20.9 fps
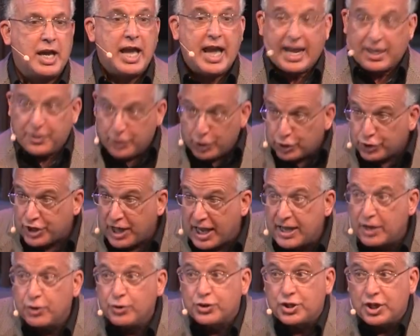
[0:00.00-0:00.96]
And there's
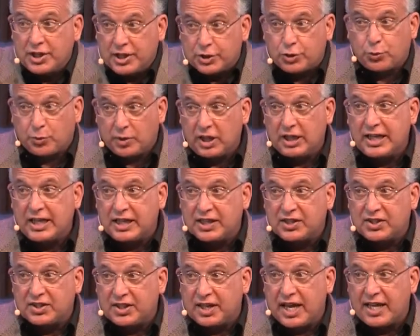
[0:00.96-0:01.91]
energy that's
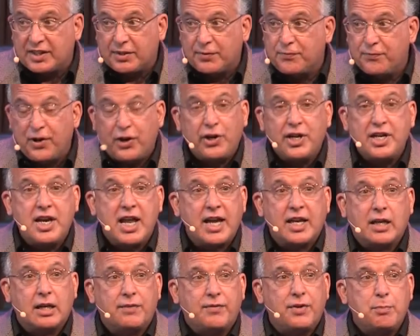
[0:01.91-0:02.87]
released. It has a very
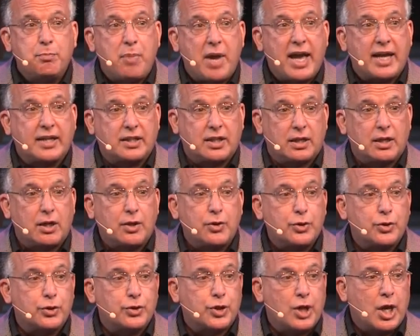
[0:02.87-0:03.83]
negative impact on
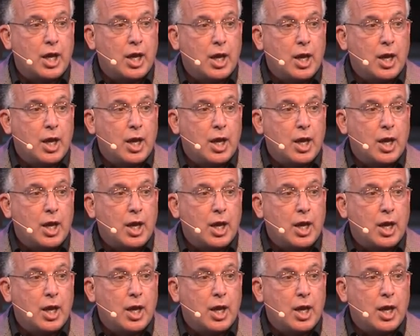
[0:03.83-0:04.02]
others.